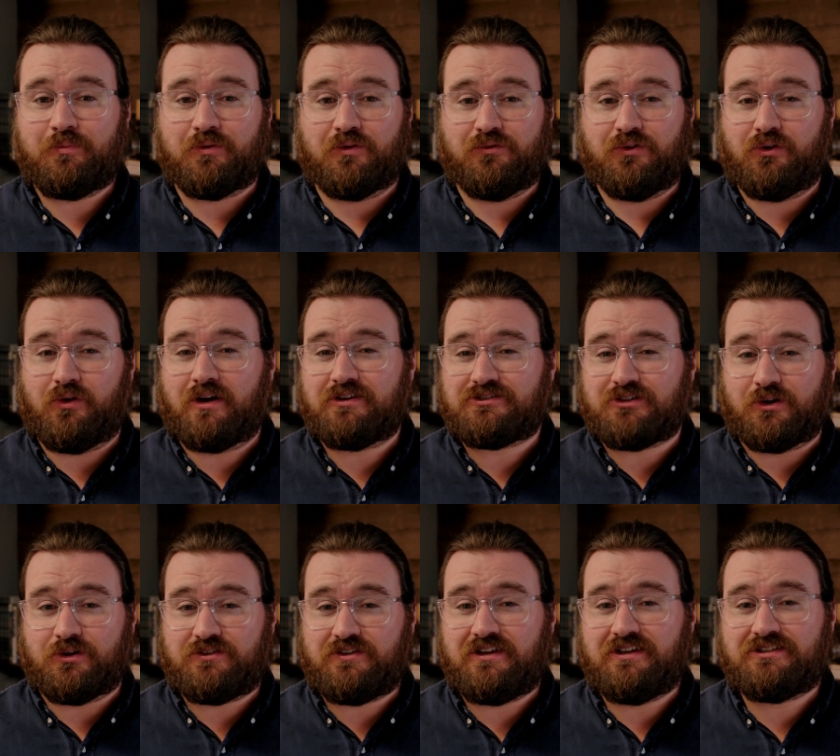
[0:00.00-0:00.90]
of your
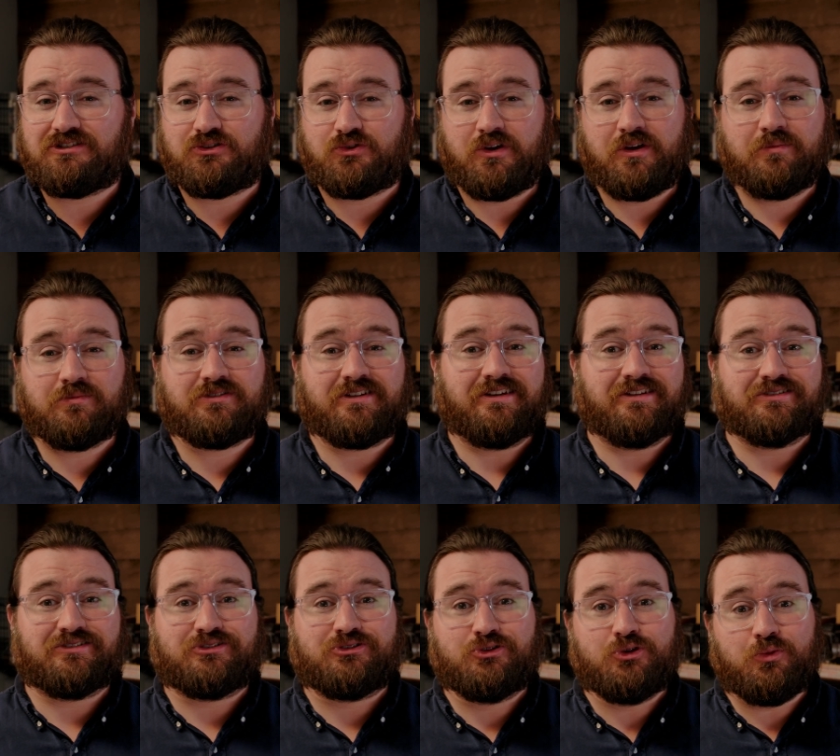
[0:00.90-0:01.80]
SRT streams
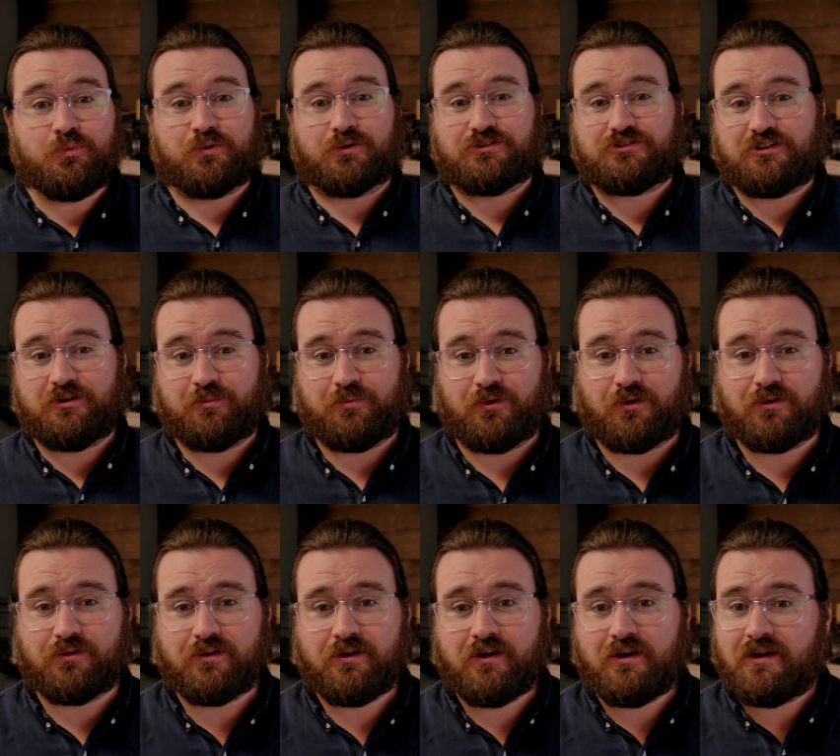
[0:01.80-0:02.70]
is super
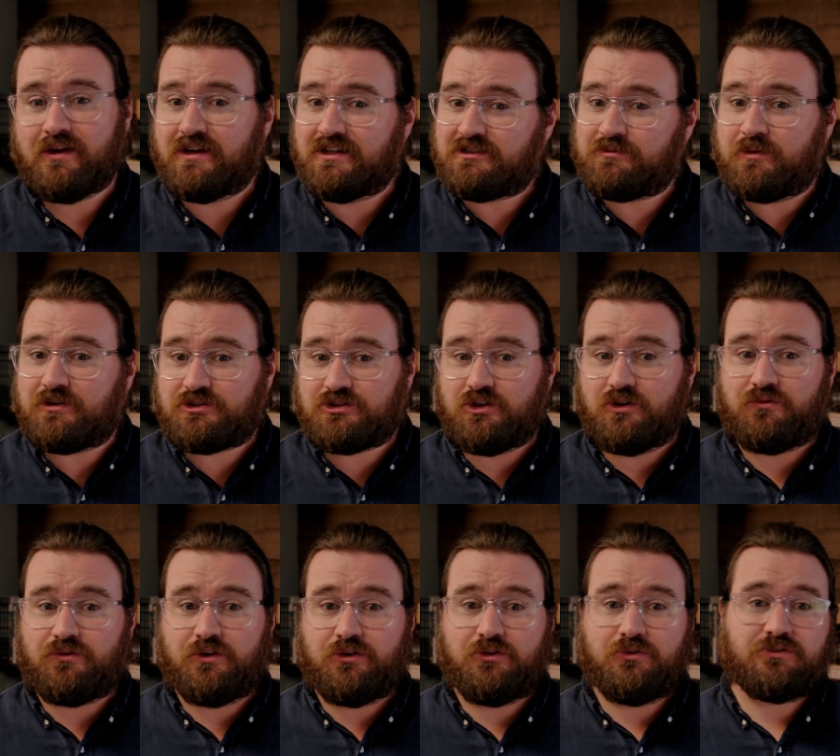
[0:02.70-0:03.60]
simple, especially if
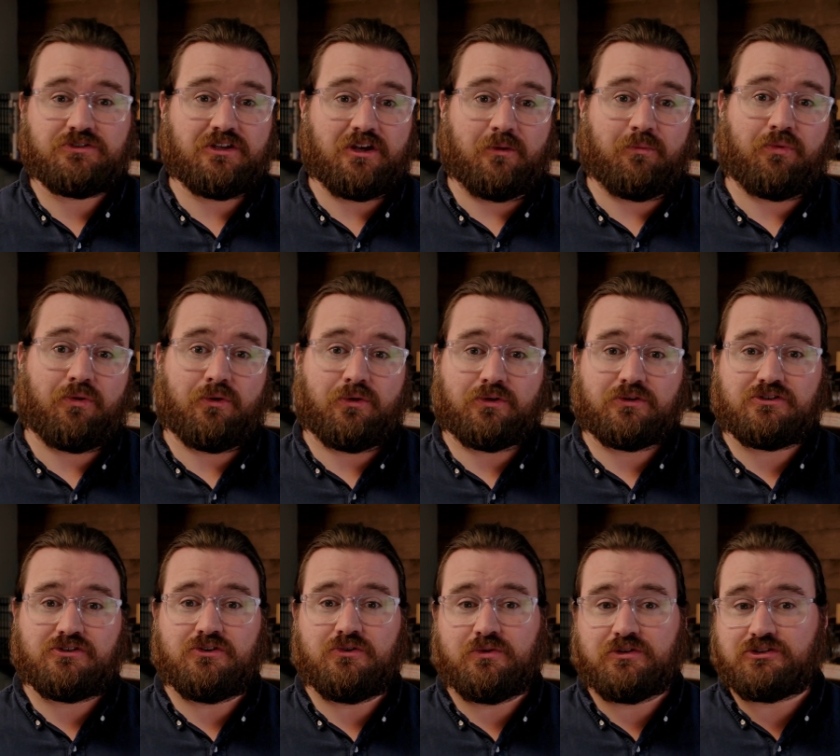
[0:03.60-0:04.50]
you're using a
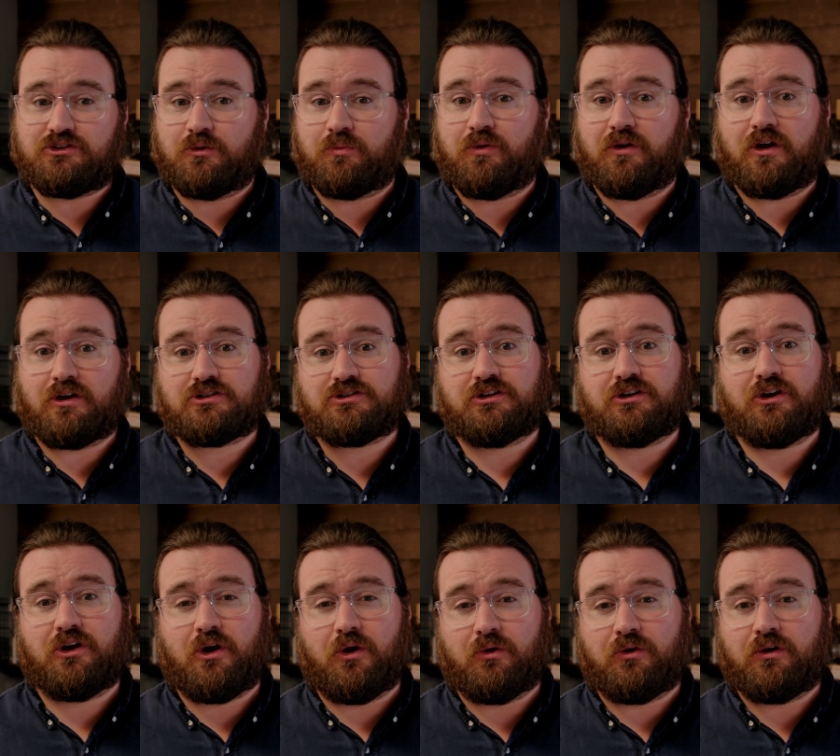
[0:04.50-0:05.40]
Pearl-2 as your production
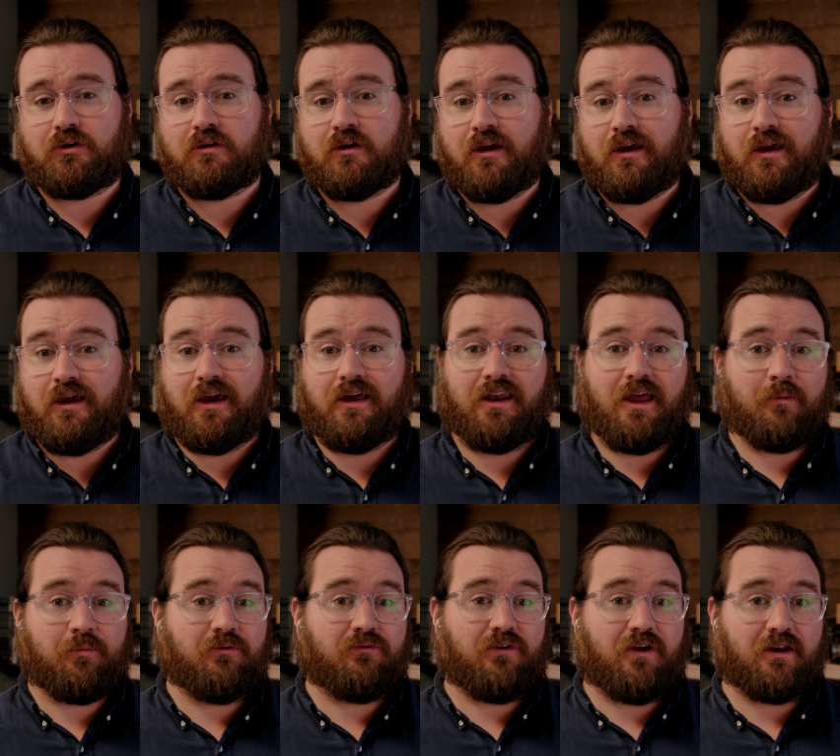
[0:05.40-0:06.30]
encoder and
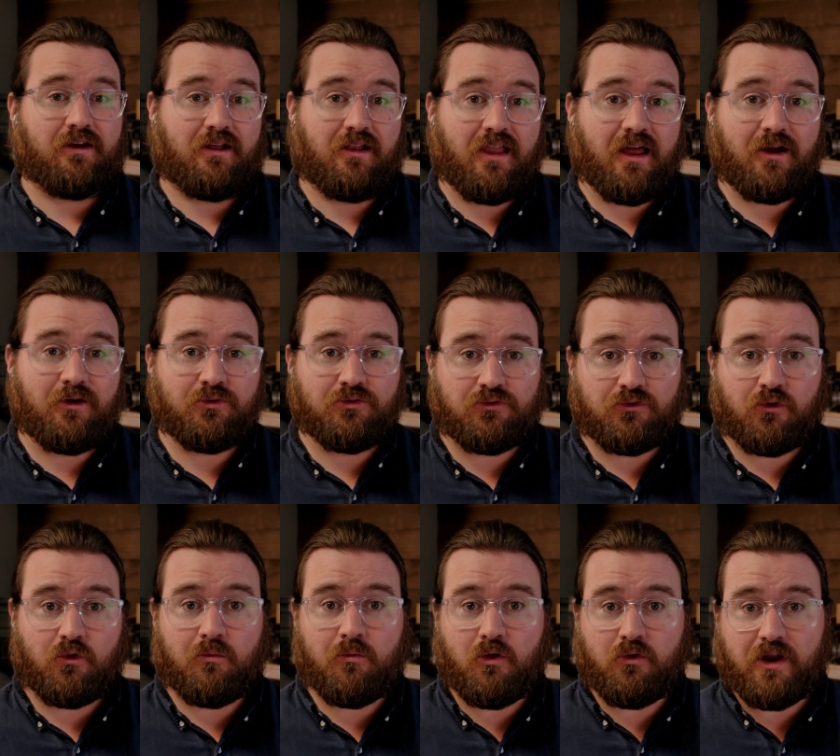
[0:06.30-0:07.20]
Epiphan Cloud for
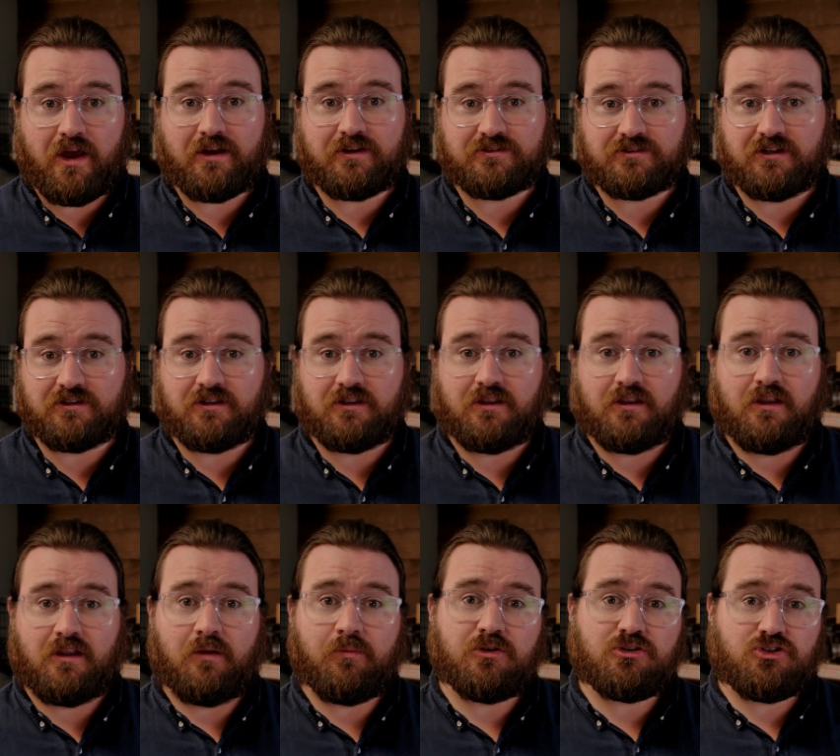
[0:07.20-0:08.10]
remote access.
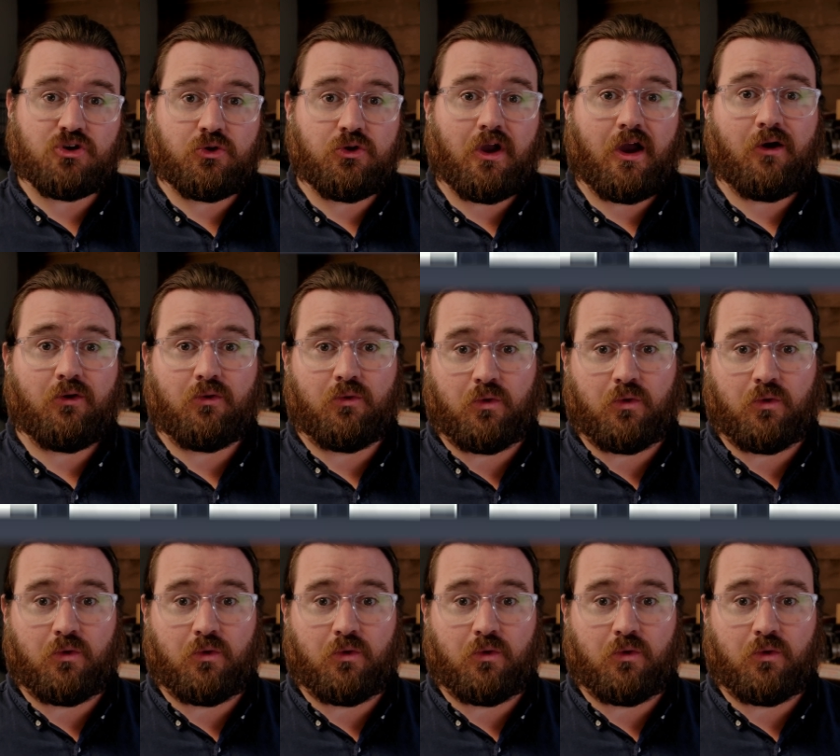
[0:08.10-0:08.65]
Let me show you how it